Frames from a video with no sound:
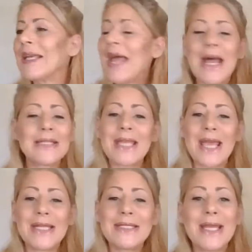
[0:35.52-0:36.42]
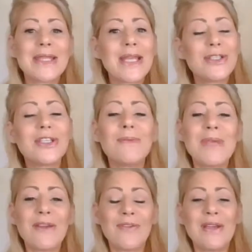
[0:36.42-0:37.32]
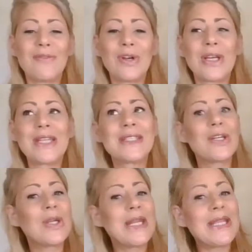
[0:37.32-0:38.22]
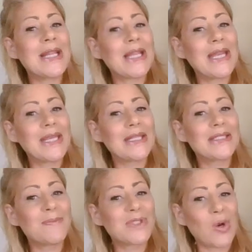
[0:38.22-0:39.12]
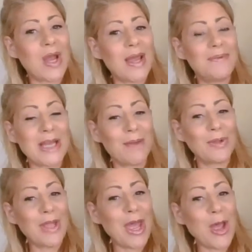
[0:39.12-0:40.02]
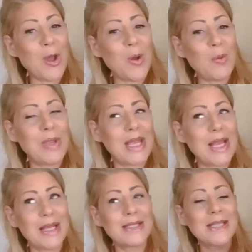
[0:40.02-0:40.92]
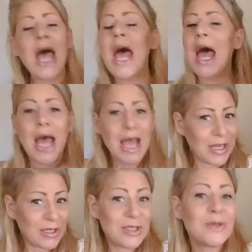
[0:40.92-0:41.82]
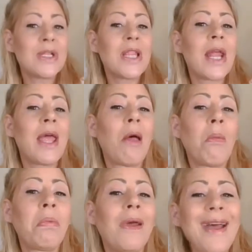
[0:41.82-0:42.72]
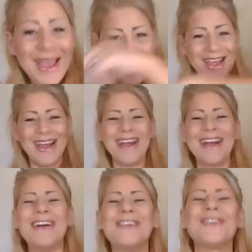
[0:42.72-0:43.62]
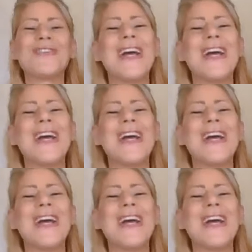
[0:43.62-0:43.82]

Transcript: content, then do me a favor, consider hitting that like and subscribe down below because I could use a lot of help. All